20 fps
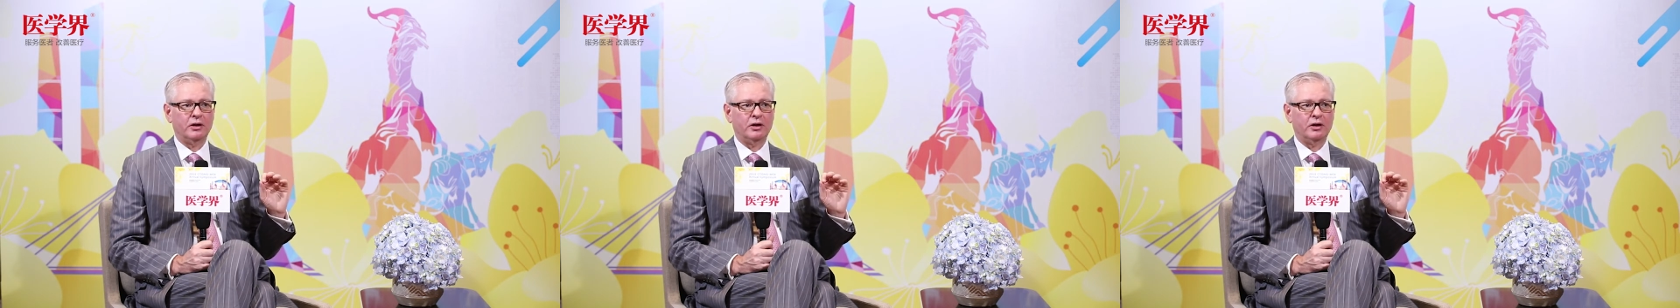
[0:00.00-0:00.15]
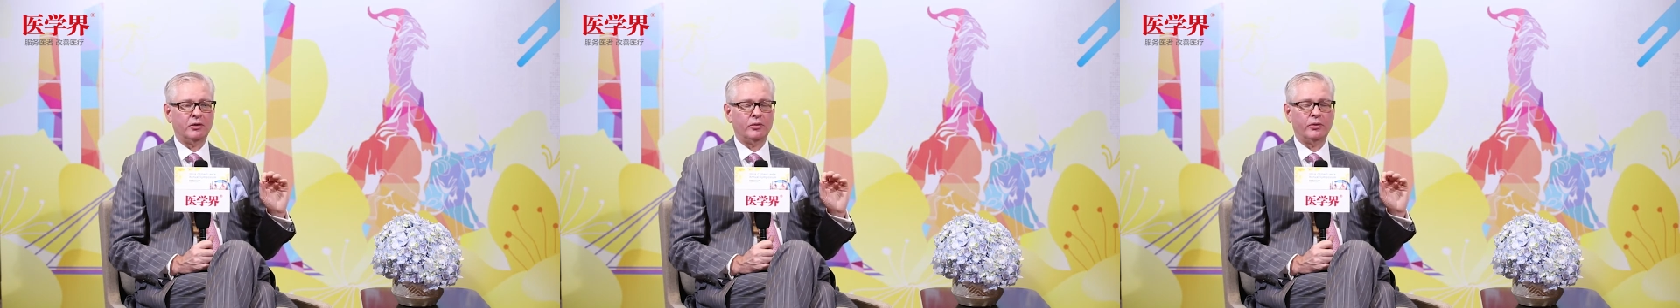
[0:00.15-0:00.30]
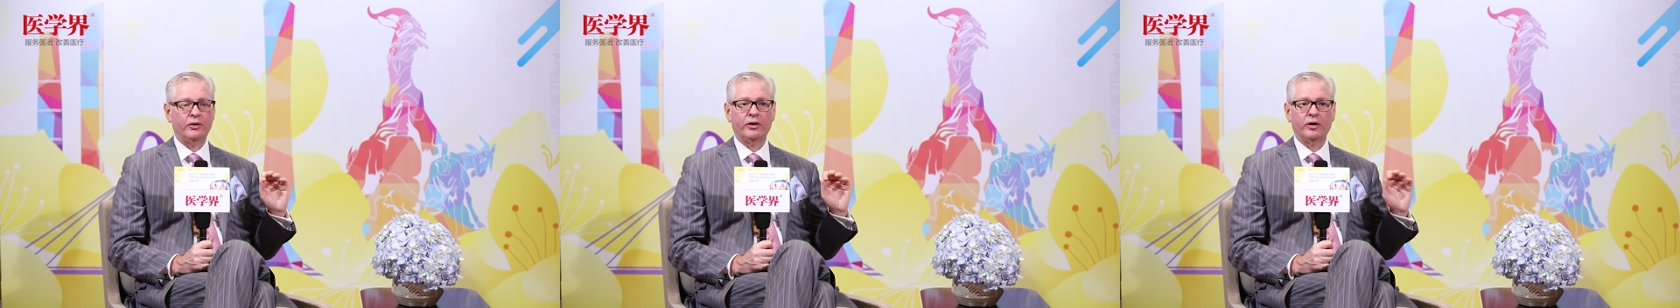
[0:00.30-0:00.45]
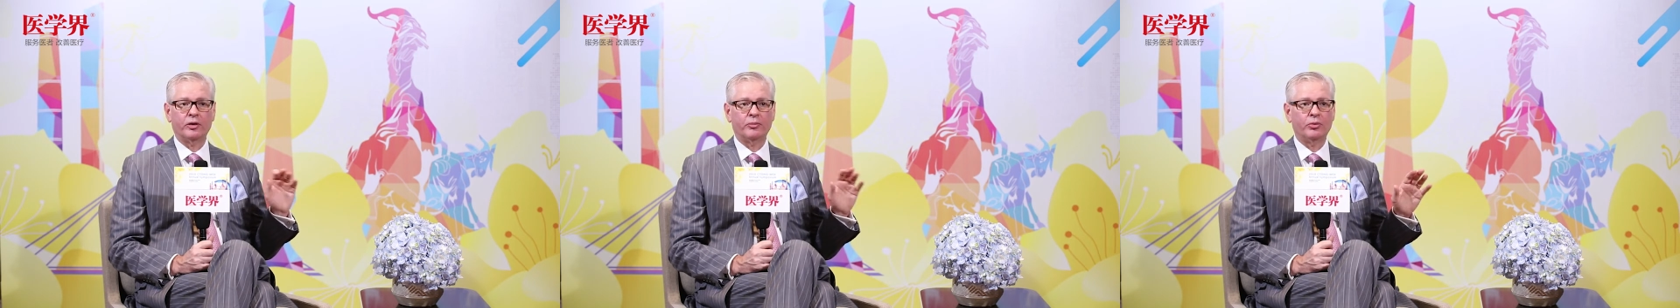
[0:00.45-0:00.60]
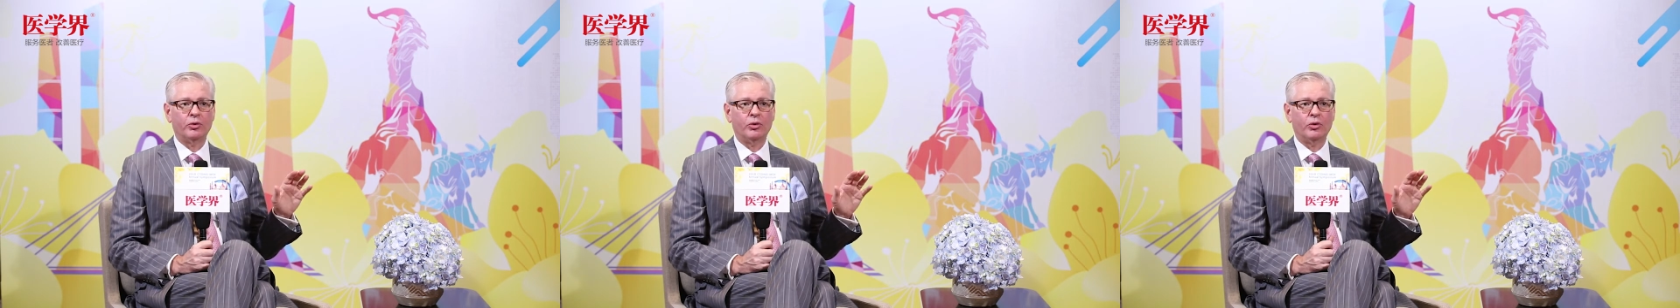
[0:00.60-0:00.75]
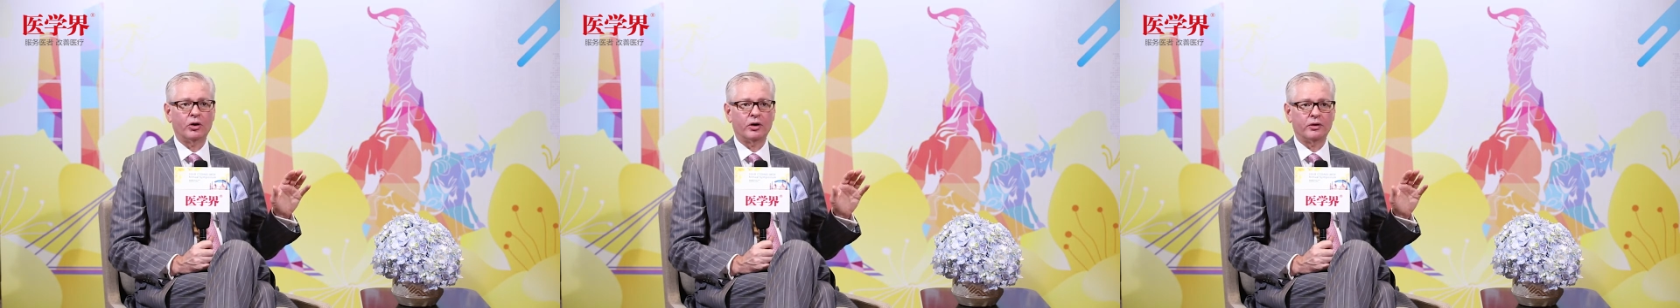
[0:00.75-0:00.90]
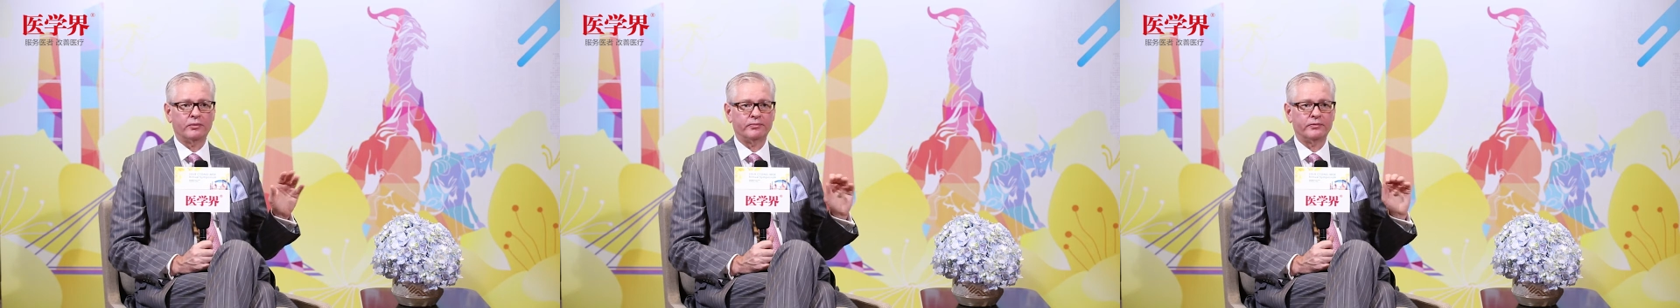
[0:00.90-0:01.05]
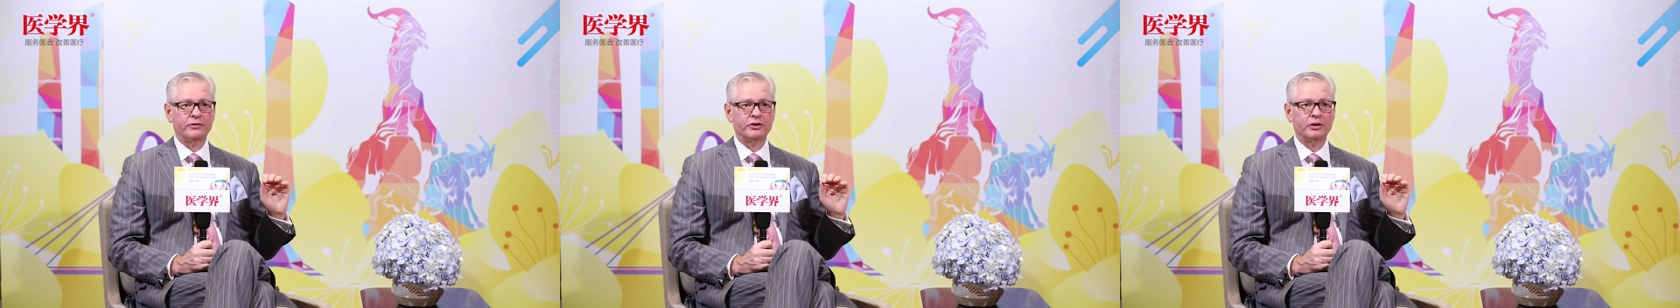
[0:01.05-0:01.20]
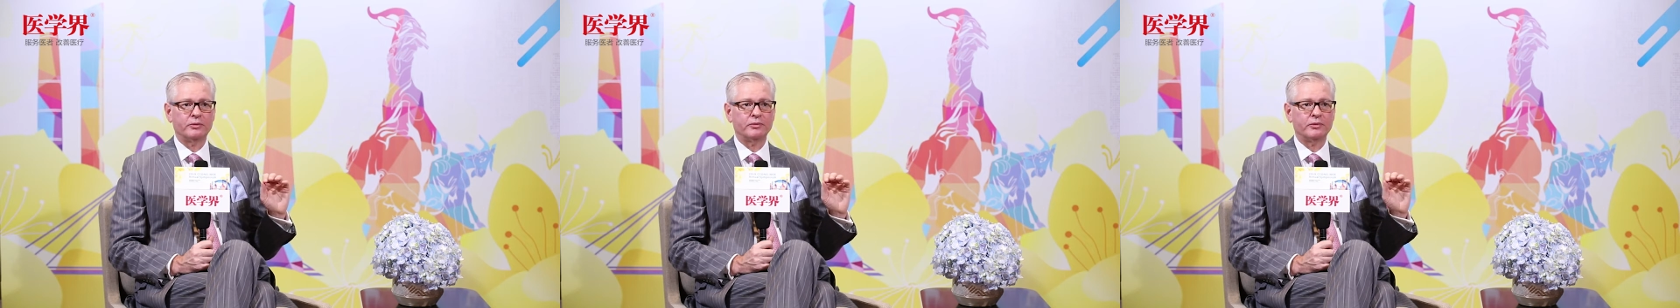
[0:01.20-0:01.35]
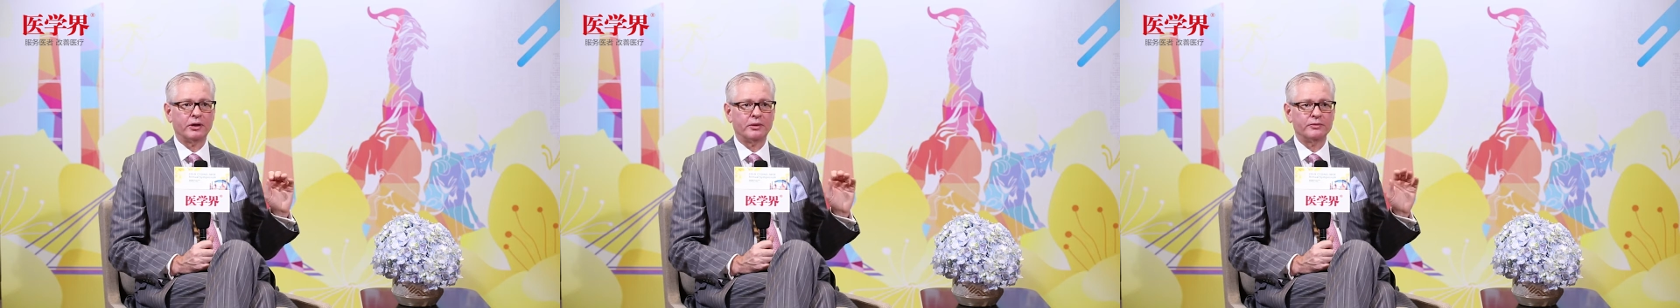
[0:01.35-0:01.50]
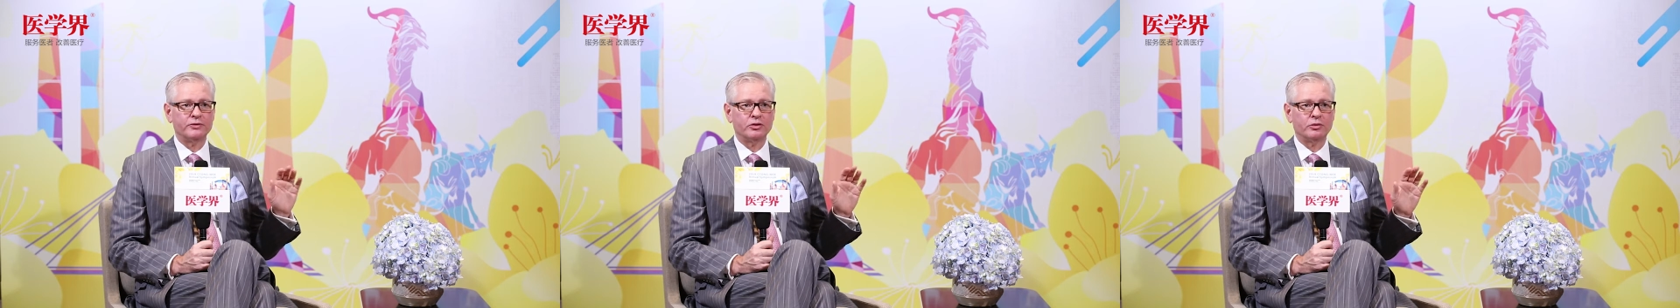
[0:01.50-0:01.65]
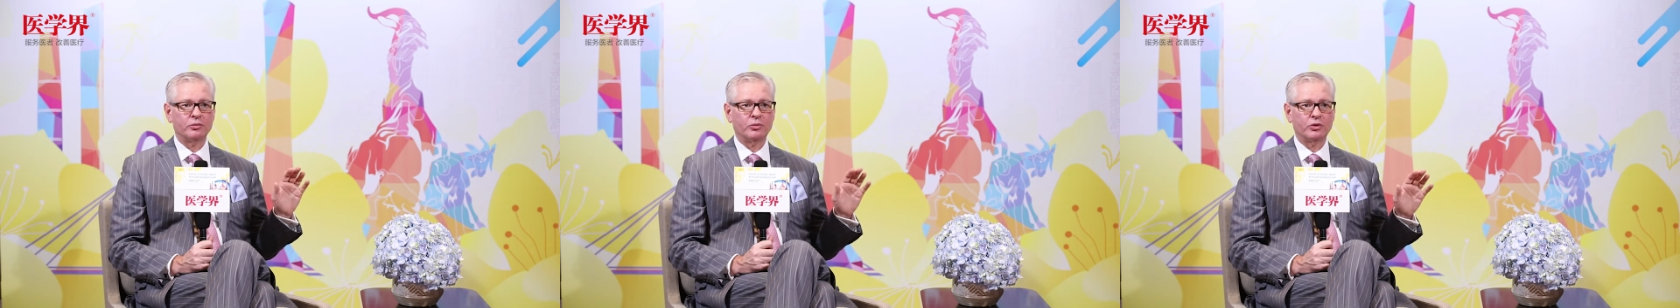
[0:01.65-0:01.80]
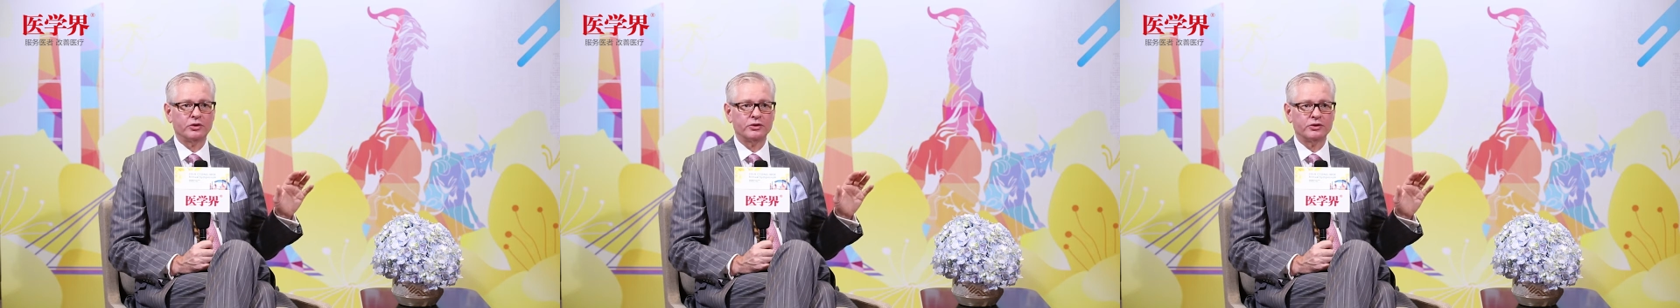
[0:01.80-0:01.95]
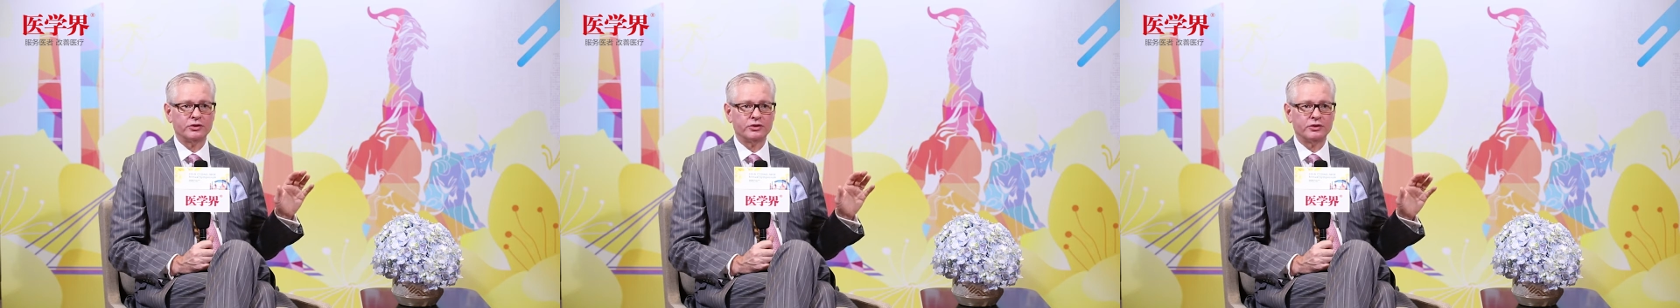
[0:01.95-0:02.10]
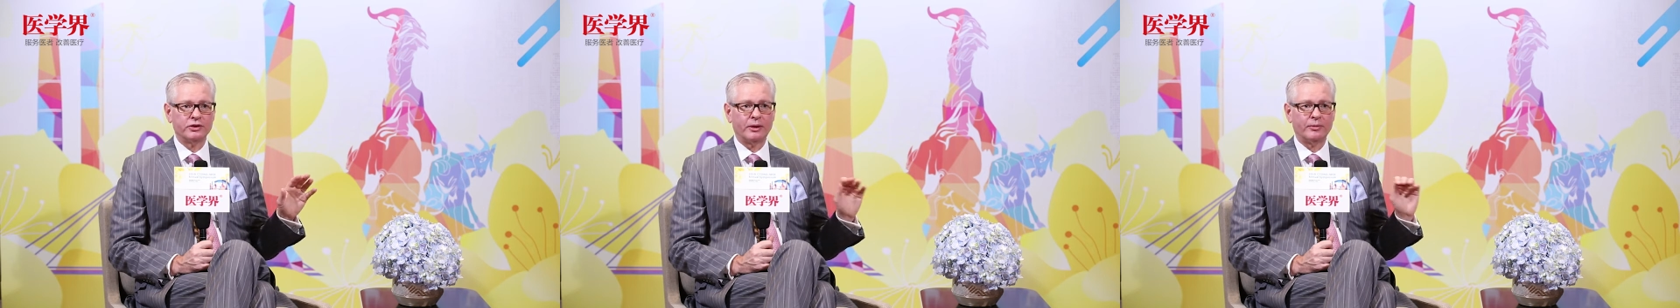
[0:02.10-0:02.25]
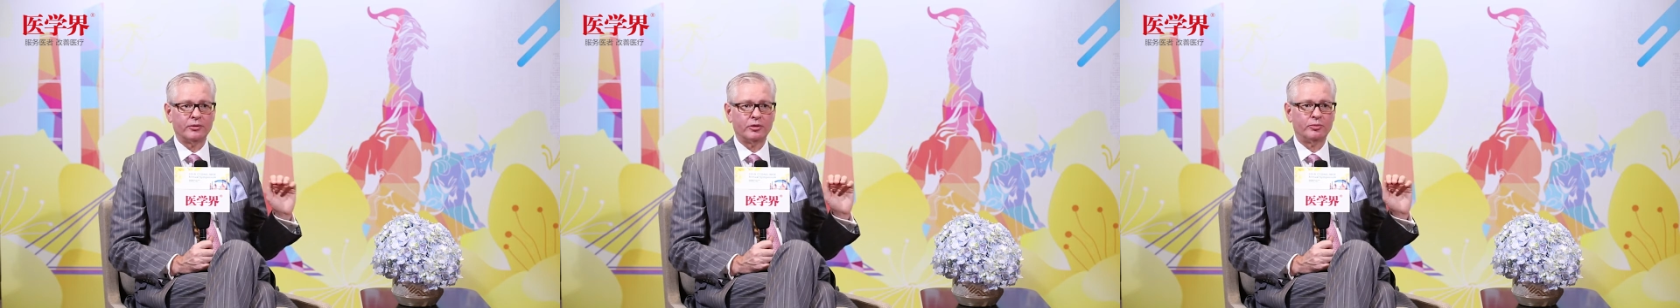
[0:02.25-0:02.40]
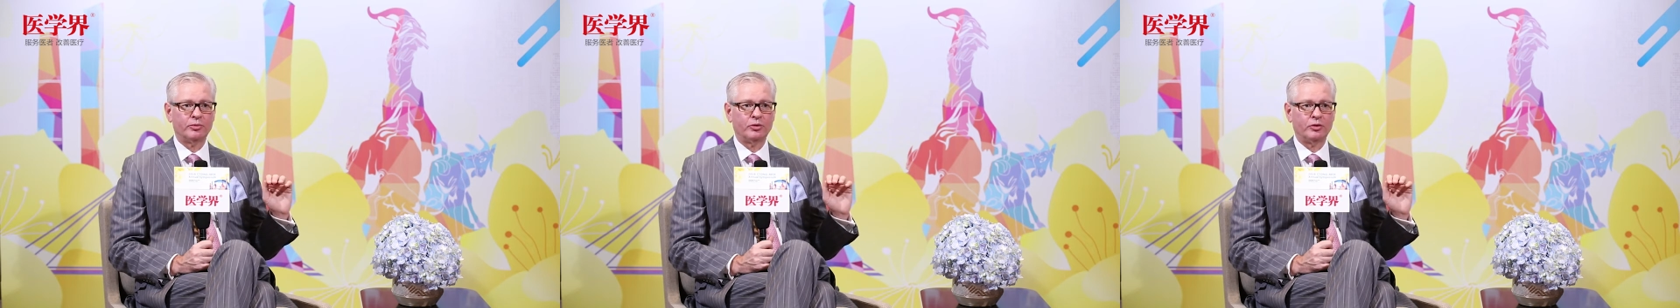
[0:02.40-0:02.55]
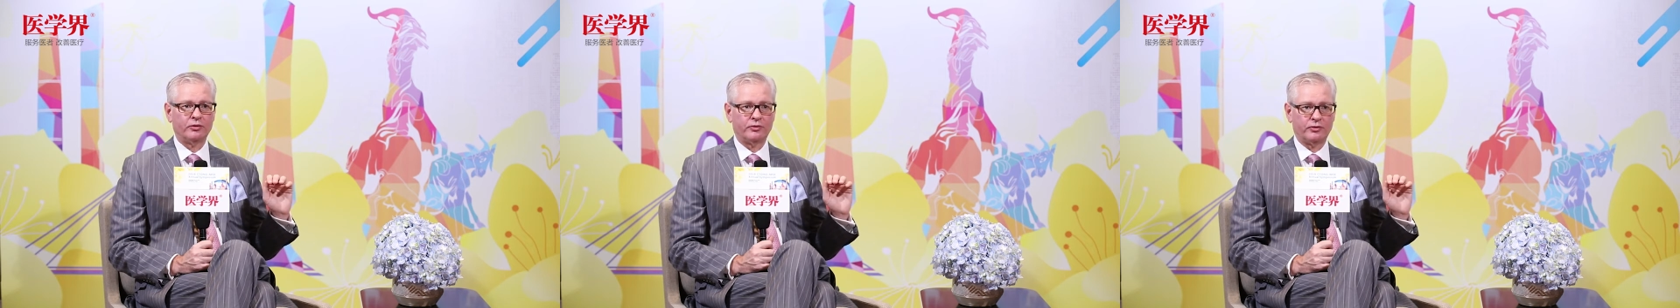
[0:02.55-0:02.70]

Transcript: when they're born. Sometimes they're more susceptible,